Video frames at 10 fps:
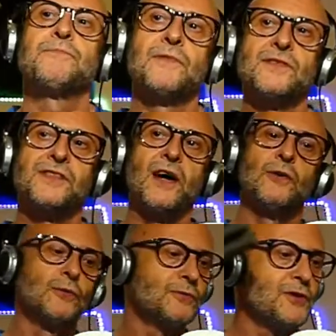
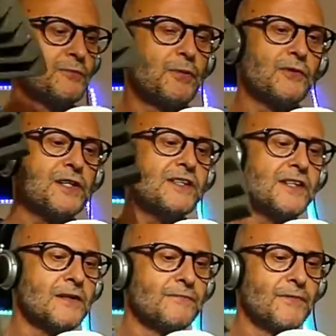So you'd put these
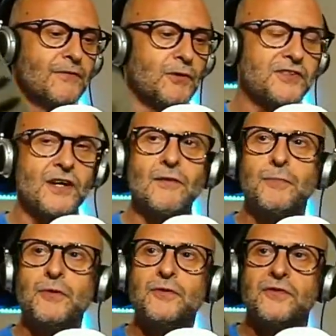in a voiceover
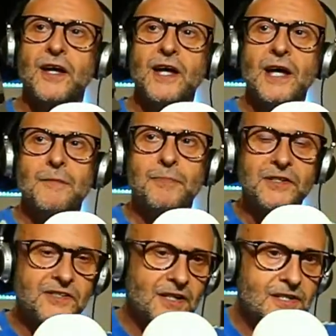booth
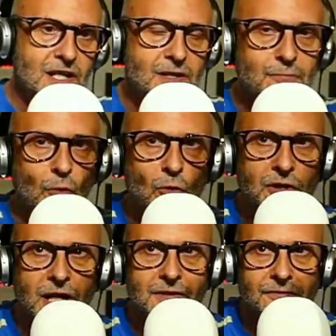But the
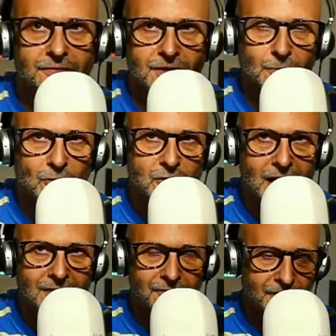more you
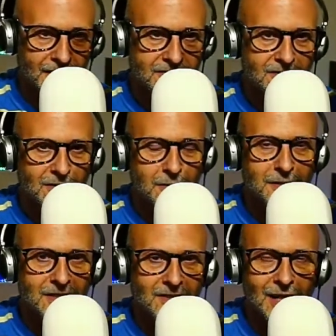have of this, you see what I
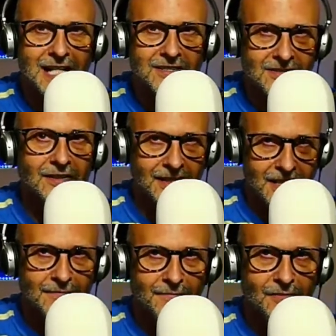mean? So
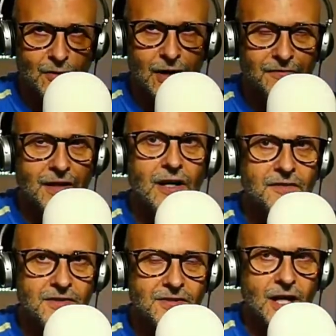instantly, if you have that either
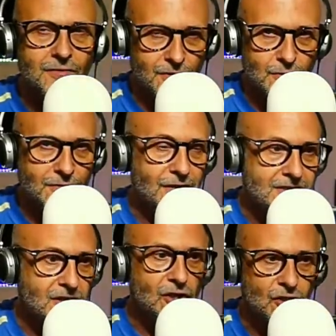side of you, in fact, I
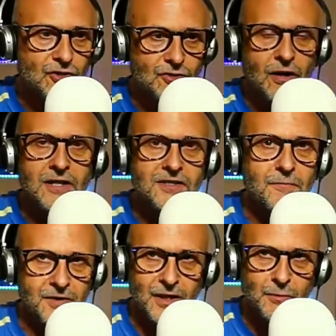could construct
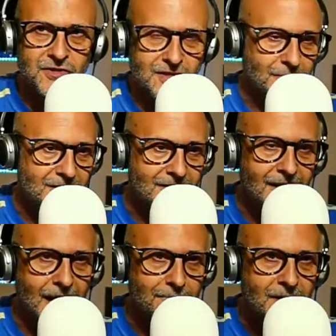something that was similar to that,